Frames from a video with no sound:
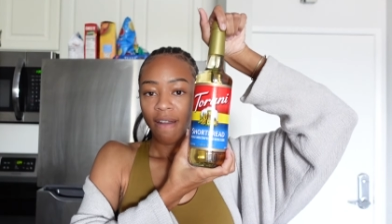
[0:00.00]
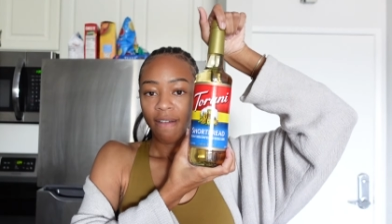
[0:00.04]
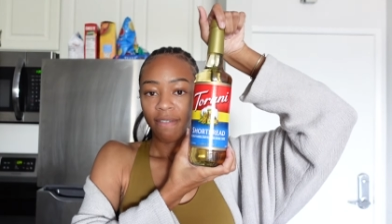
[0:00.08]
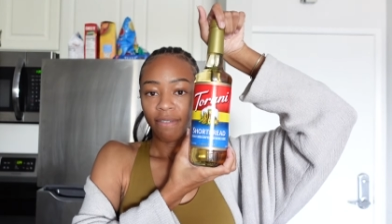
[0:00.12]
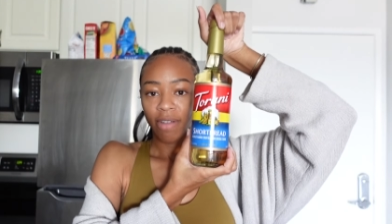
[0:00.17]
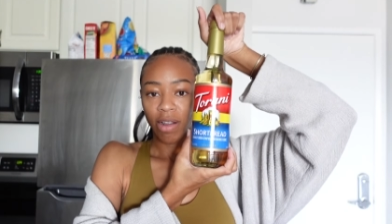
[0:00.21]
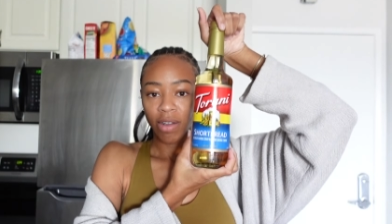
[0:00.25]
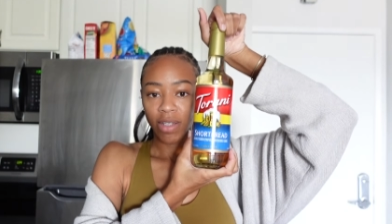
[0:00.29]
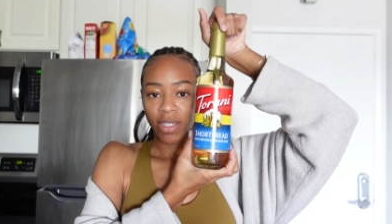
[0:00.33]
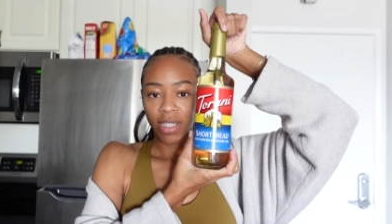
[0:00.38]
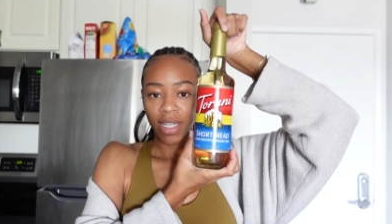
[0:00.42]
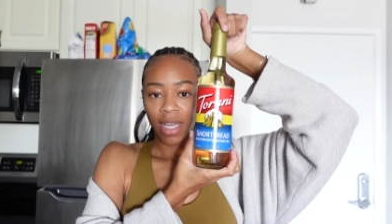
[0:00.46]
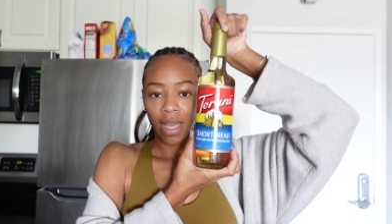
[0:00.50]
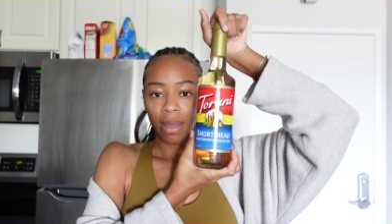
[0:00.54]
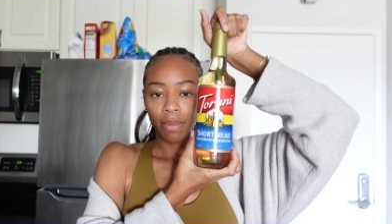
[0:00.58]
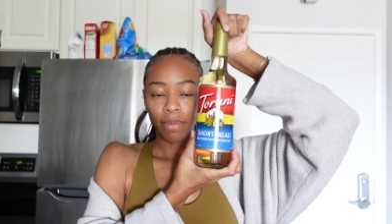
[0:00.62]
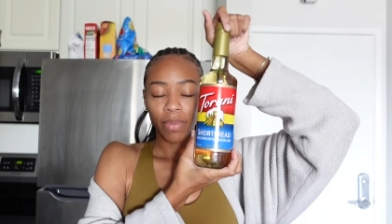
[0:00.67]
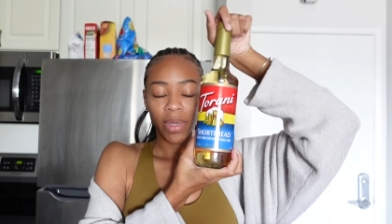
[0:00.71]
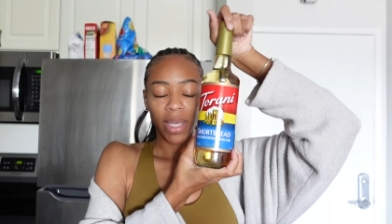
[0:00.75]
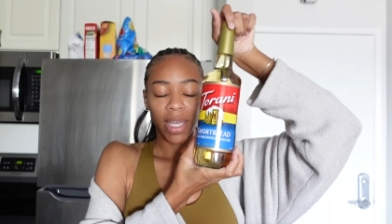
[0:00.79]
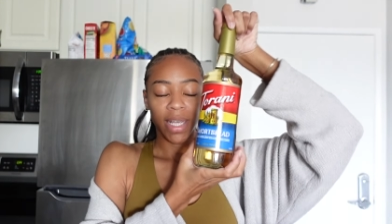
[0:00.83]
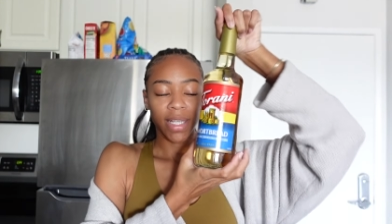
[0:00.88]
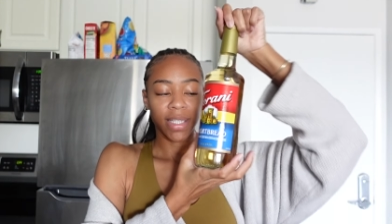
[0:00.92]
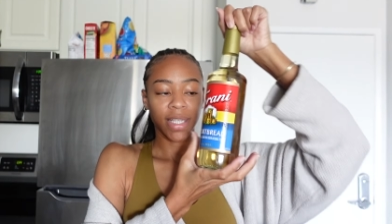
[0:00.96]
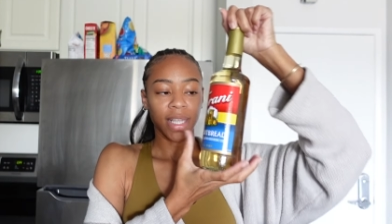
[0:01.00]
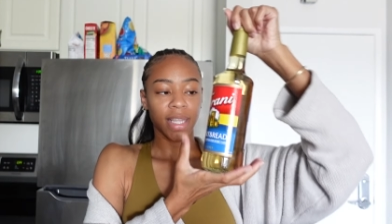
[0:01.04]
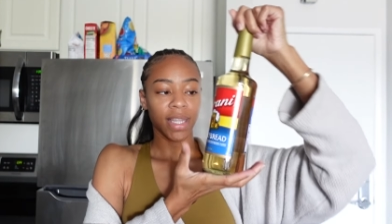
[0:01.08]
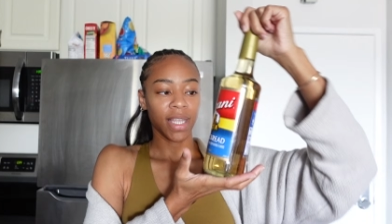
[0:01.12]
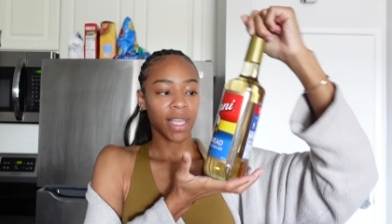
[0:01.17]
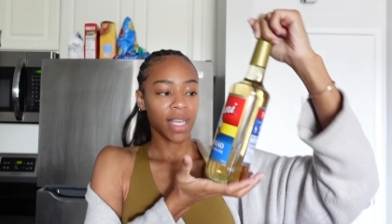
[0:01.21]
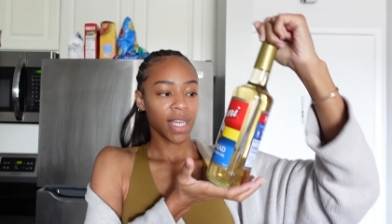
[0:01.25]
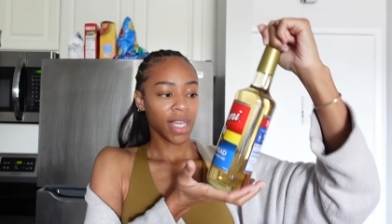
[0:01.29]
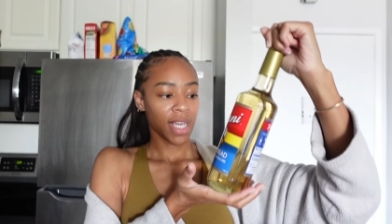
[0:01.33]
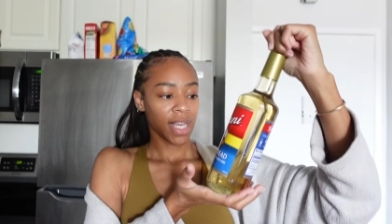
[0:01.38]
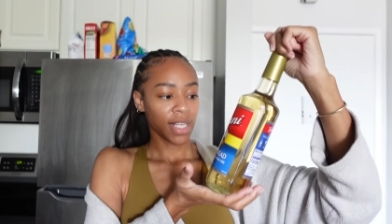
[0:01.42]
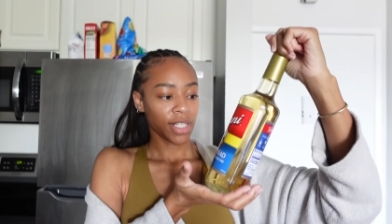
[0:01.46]
first up is
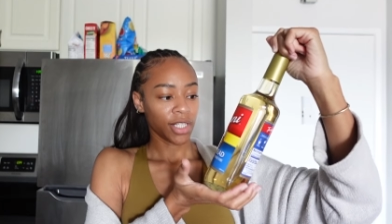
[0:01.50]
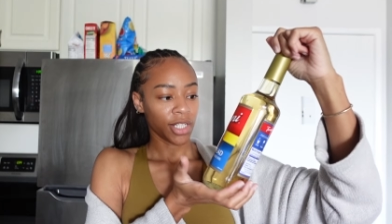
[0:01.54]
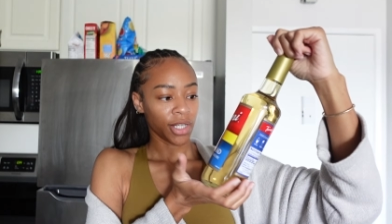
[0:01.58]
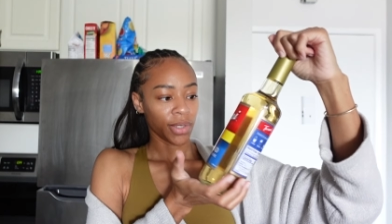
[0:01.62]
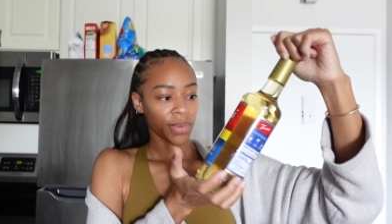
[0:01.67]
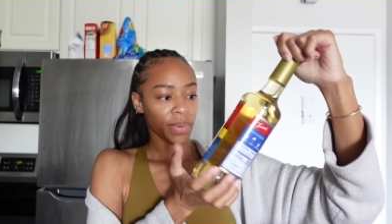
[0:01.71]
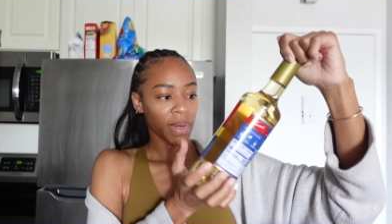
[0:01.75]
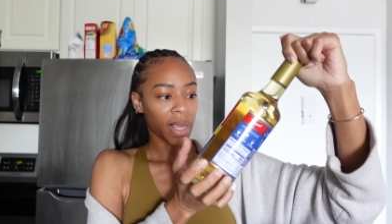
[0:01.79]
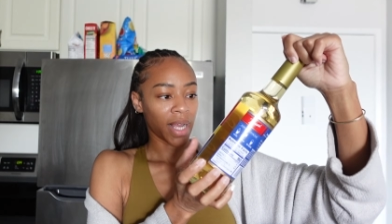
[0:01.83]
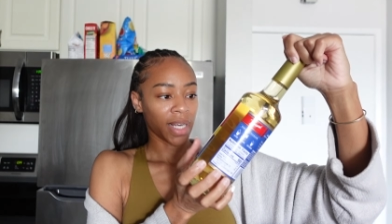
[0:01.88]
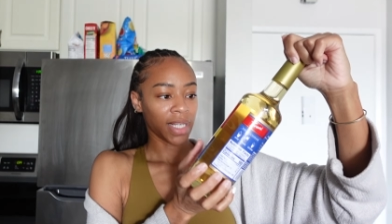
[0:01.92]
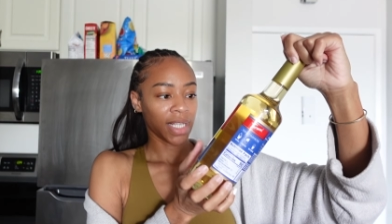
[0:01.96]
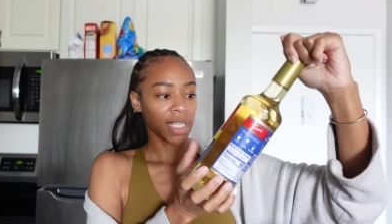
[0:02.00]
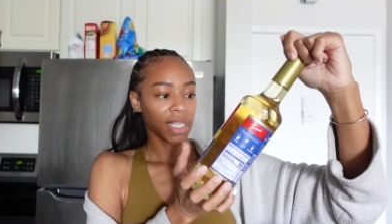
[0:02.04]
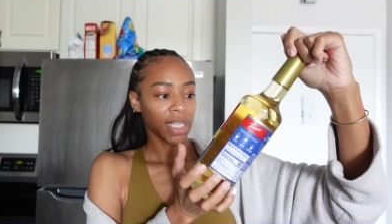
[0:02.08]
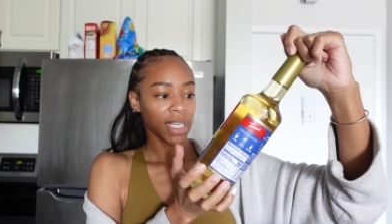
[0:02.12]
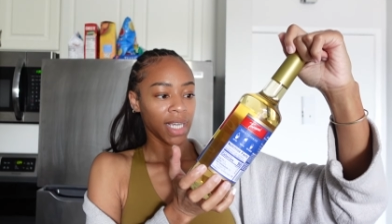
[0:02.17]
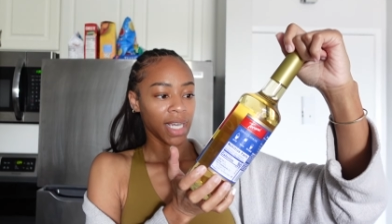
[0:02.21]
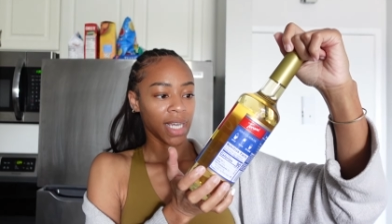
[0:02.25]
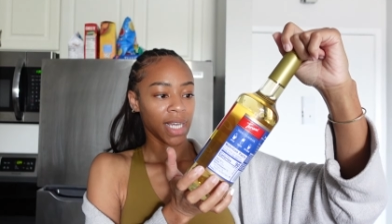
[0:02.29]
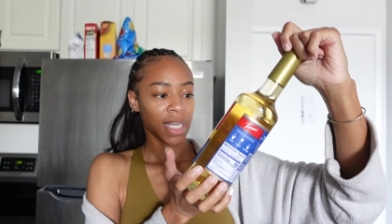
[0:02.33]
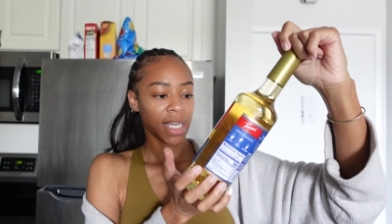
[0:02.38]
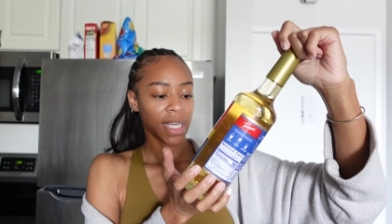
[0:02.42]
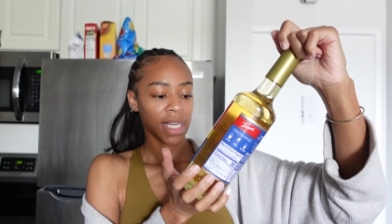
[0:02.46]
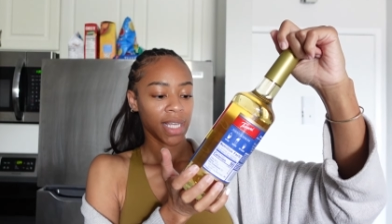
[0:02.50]
the Torani